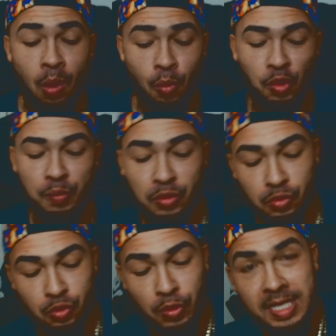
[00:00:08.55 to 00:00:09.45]
We're going to be
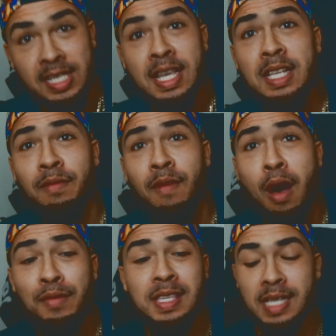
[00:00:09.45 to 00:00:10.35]
doing 6
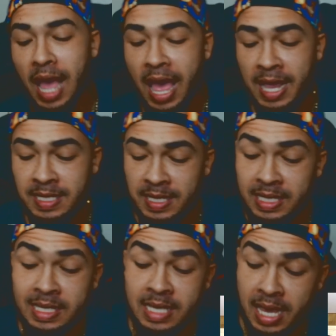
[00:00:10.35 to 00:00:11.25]
Evolving Skies and
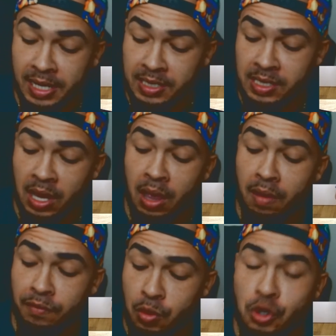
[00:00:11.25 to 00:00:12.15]
6
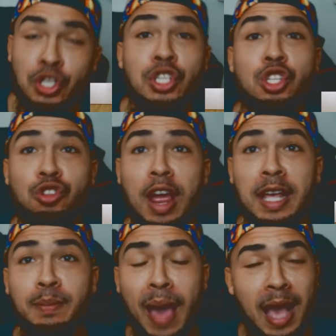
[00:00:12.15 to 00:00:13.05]
Fusion
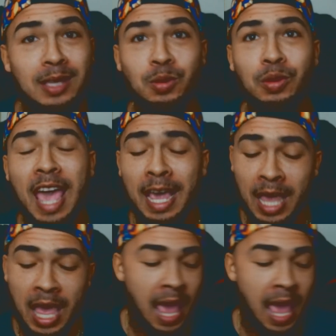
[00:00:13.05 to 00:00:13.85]
Strike packs, okay?